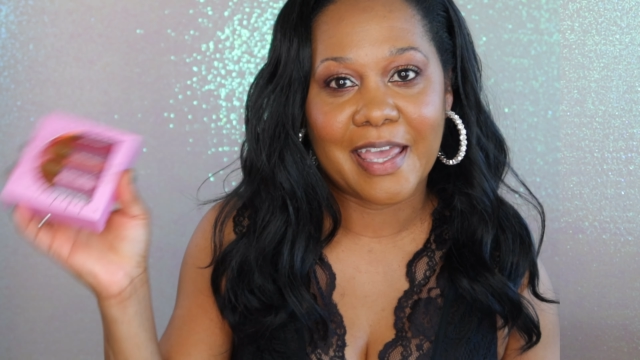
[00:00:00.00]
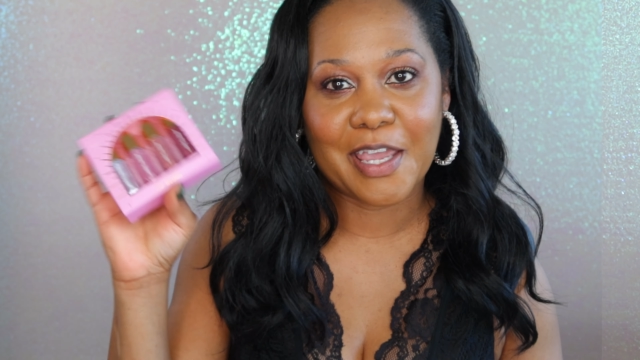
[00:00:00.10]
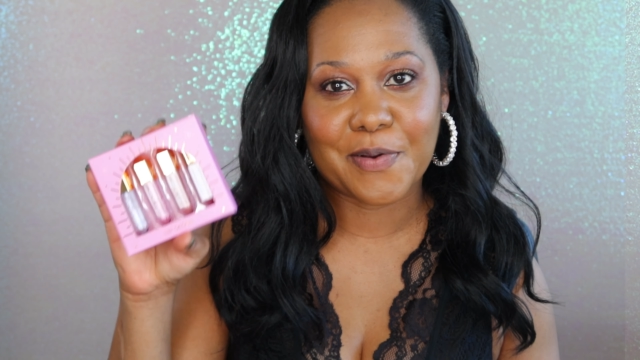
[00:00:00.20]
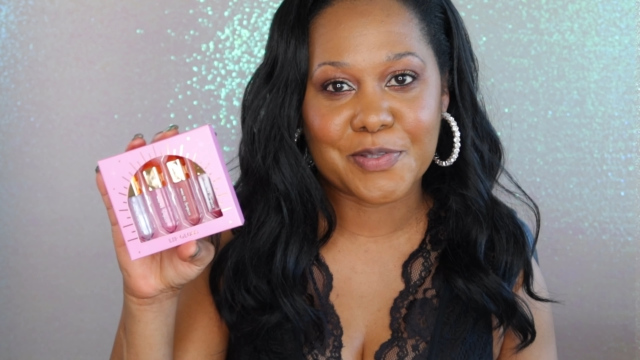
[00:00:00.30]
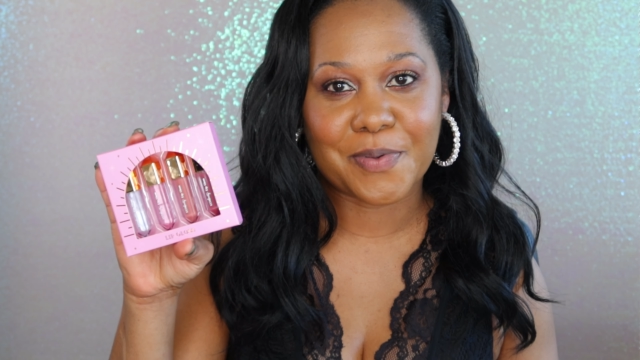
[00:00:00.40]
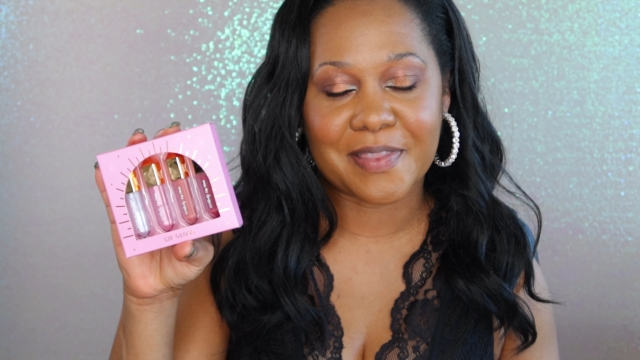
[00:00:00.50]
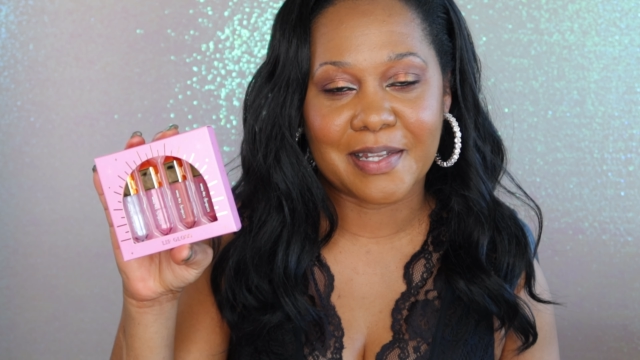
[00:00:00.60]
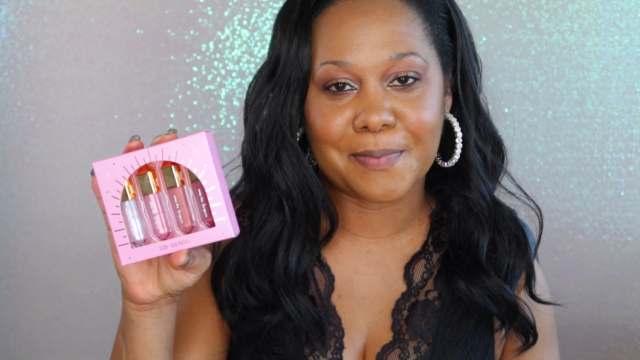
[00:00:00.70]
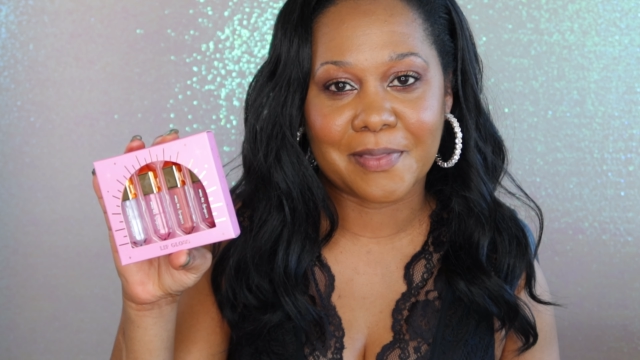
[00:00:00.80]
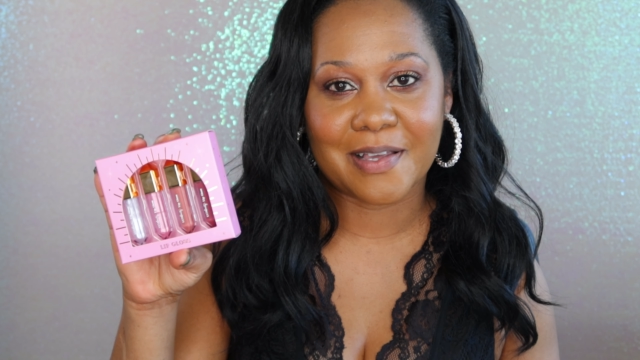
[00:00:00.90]
Here's what the
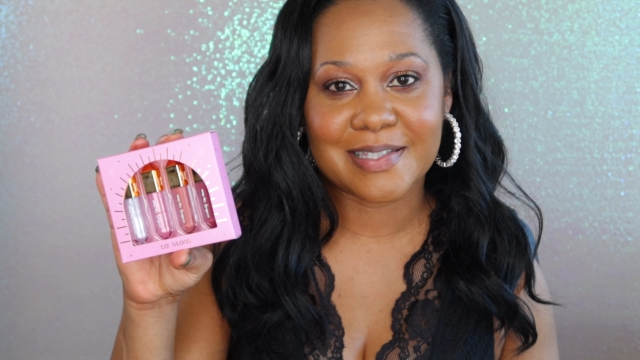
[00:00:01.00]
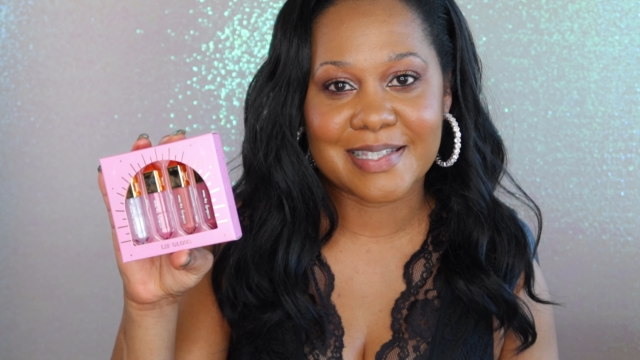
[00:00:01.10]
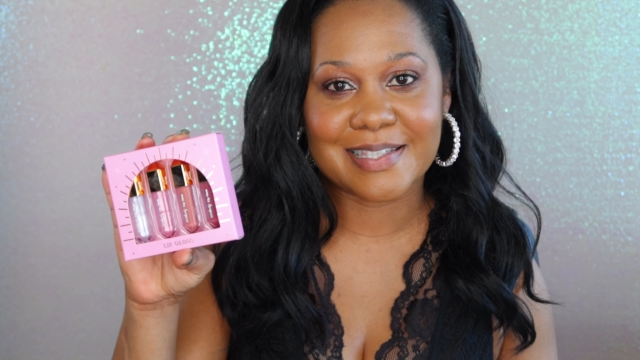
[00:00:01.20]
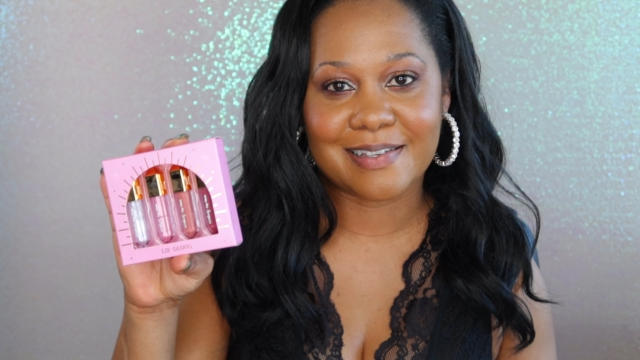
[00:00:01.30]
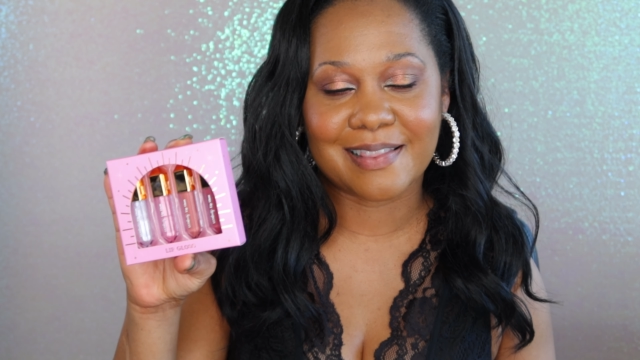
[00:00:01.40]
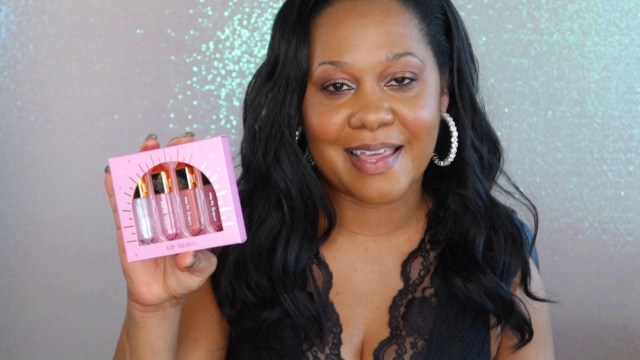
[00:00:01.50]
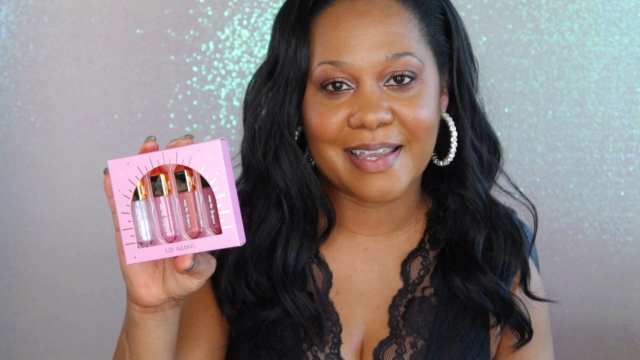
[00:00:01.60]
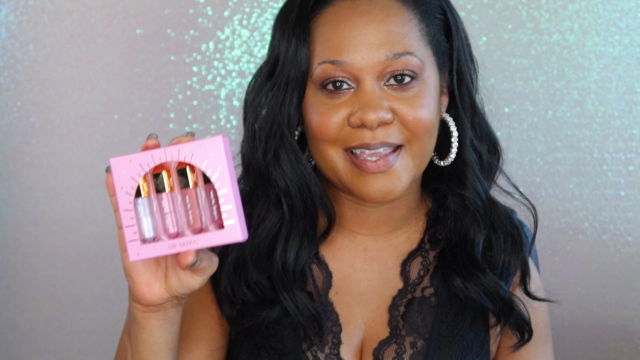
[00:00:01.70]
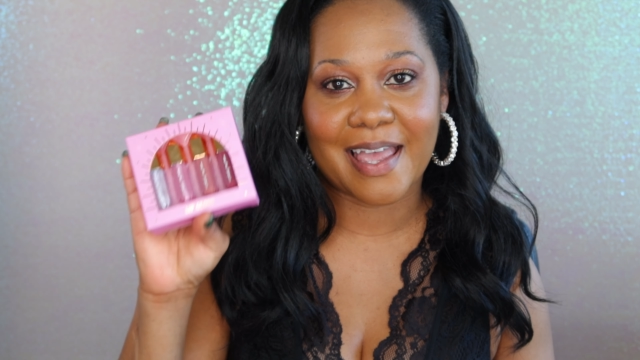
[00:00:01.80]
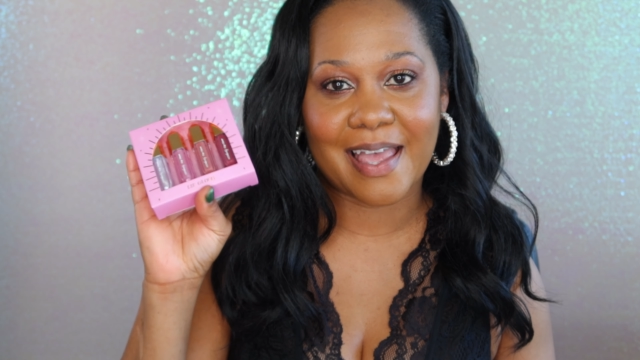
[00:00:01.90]
lip glosses look
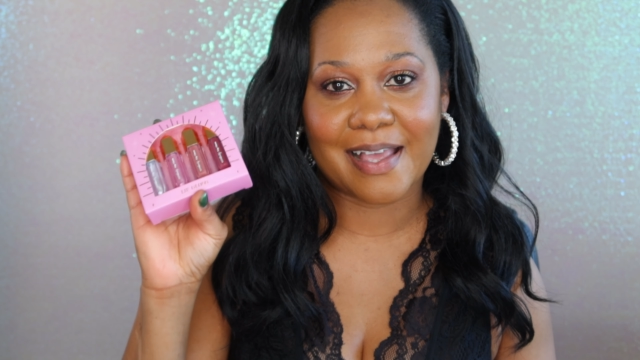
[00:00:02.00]
like.